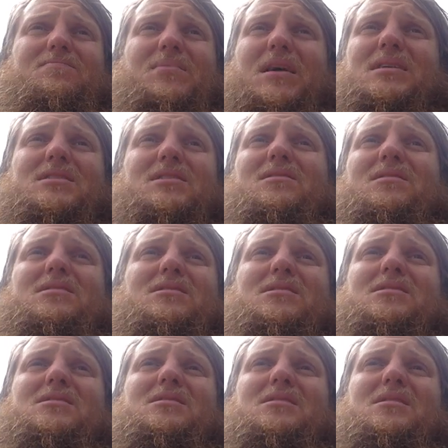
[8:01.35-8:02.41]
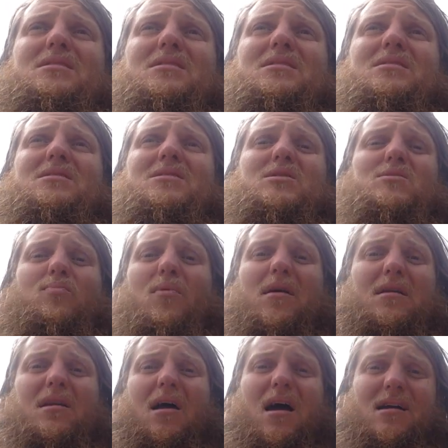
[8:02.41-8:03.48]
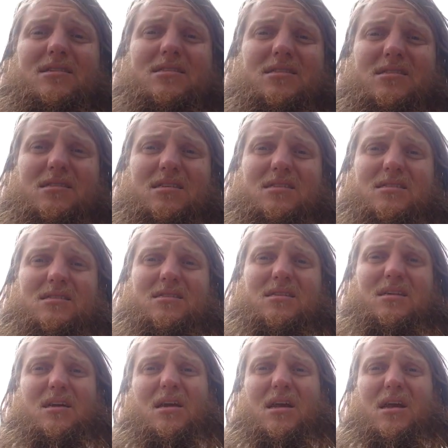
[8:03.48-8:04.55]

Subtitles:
basically just spread consciousness